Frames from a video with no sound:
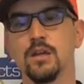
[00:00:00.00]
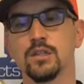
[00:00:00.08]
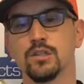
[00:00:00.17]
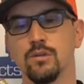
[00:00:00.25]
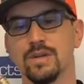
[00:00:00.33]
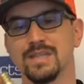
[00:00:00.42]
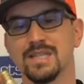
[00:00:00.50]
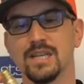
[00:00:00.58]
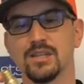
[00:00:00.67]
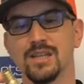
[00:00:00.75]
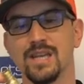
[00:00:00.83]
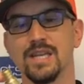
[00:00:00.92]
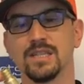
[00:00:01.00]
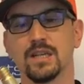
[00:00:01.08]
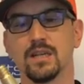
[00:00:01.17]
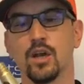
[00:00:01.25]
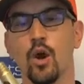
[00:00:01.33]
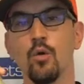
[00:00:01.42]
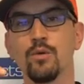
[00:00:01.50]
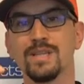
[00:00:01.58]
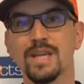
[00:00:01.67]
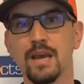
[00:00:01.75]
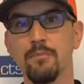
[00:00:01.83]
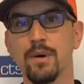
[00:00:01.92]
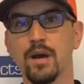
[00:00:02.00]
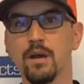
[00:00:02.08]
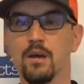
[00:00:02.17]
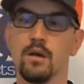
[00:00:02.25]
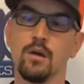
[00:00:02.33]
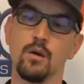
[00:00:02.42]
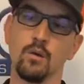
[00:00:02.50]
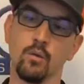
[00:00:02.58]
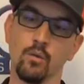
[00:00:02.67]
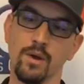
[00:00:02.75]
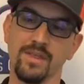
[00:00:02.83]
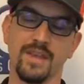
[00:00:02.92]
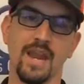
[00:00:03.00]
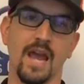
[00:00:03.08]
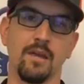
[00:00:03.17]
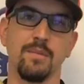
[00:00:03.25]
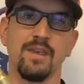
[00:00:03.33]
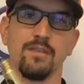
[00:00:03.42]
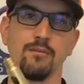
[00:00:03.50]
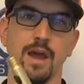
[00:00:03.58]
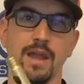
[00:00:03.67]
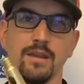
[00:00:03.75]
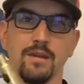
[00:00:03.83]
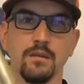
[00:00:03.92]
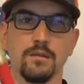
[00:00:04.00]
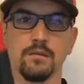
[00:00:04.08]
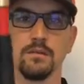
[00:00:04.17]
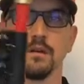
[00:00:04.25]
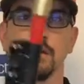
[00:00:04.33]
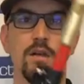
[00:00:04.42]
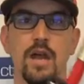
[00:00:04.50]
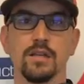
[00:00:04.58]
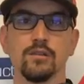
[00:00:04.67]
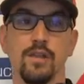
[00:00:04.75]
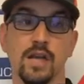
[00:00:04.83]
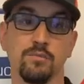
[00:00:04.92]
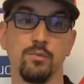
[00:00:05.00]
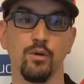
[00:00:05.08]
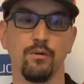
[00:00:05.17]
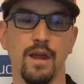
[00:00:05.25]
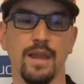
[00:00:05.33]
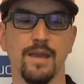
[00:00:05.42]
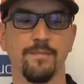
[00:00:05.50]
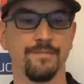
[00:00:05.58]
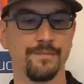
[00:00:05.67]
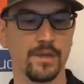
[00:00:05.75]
So it essentially is a cone tip with an Acme thread. Okay, so that's built right in.